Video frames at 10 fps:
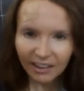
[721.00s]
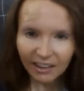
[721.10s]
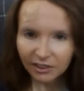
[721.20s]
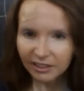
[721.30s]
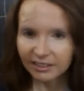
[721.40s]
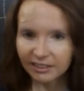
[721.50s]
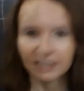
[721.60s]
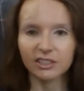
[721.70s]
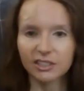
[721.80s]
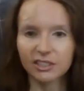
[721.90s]
other thing that I
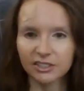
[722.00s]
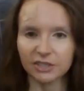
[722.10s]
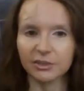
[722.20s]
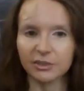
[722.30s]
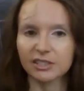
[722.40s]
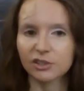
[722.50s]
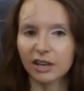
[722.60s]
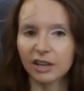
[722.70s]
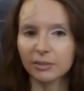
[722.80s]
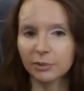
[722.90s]
could do is
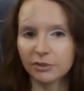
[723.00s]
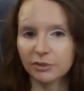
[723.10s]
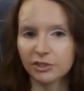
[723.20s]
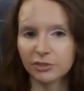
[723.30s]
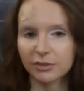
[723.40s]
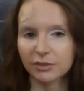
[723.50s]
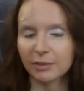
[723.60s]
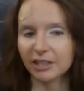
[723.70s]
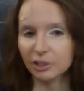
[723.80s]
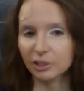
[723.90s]
try the boosters with
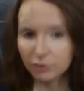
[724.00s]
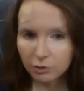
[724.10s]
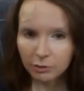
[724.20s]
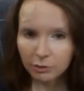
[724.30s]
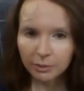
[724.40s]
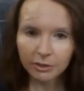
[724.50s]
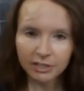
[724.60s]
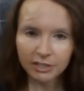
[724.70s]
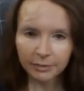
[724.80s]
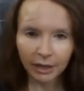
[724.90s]
my usual
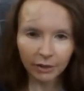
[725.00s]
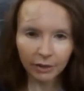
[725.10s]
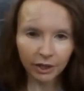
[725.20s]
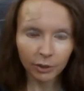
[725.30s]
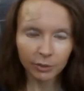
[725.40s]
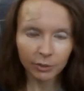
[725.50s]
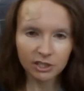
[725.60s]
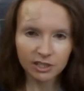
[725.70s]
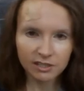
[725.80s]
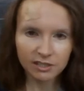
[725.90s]
protein powder, which
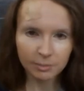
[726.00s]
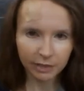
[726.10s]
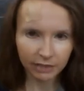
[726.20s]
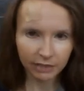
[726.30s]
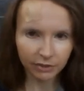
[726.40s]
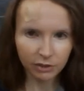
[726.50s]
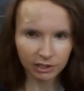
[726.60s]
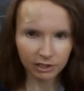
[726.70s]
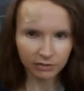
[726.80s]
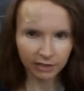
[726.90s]
is Plant
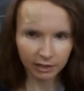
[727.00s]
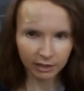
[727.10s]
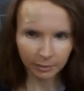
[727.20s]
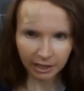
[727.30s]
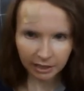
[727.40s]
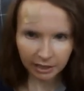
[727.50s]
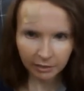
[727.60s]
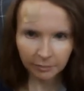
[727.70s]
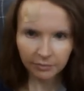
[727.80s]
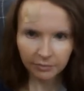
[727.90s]
Fusion Vanilla Bean.
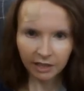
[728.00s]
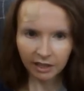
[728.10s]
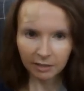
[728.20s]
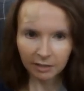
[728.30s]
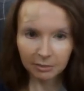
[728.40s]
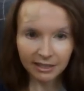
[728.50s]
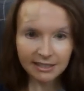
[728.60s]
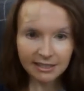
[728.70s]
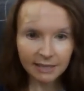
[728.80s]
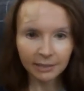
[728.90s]

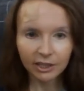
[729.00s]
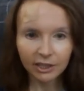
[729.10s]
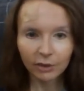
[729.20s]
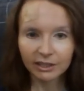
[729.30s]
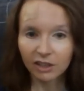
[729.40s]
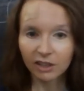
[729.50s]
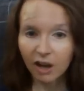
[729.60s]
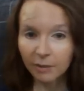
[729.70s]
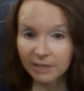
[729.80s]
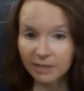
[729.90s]
Please let me know in the
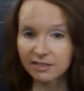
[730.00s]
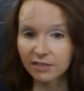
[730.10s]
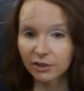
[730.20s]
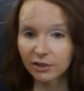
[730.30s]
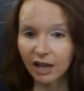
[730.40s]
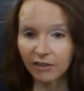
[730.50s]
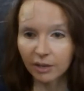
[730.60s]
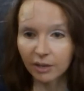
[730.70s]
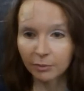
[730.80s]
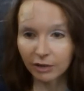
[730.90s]
comments if you have
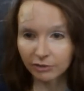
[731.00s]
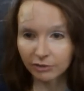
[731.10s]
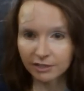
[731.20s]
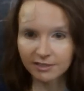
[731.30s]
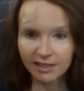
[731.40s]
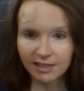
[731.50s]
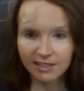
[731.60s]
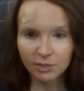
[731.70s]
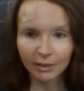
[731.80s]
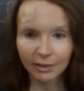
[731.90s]
a preference
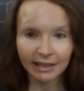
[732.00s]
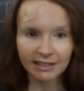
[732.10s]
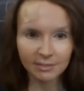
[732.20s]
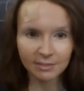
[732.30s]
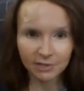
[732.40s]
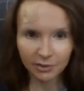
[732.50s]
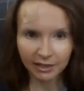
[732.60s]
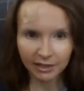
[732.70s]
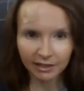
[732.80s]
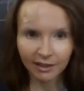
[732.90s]
as to what I end up
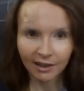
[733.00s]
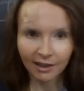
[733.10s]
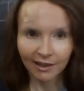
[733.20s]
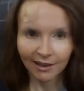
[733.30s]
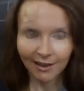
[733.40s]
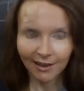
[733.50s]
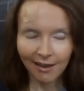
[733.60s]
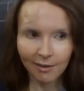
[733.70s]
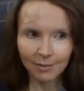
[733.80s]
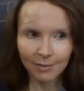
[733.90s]
doing.
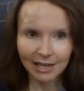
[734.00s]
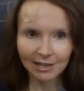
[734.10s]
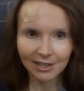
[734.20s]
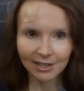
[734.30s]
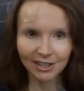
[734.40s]
I'm in